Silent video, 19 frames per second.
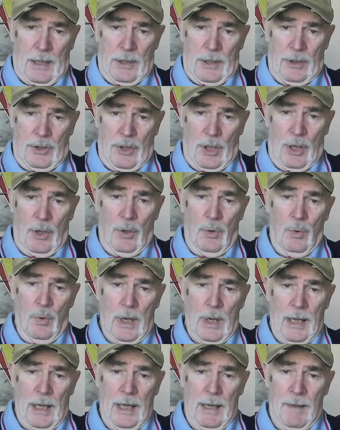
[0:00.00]

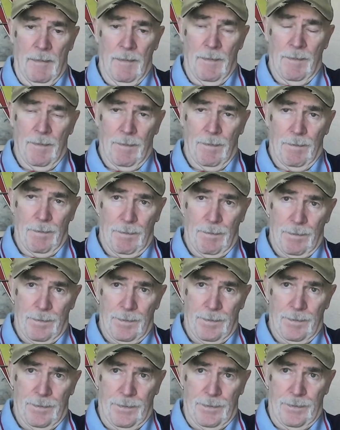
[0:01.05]
So
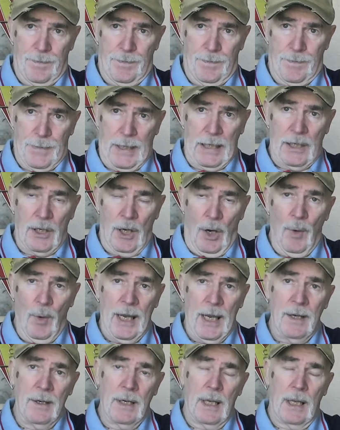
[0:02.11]
they go
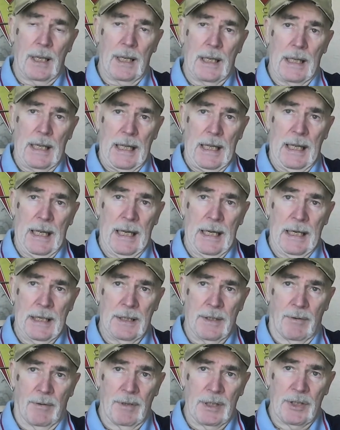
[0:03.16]
in,
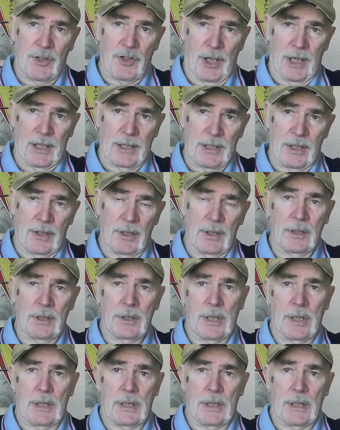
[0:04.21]
they're inserted,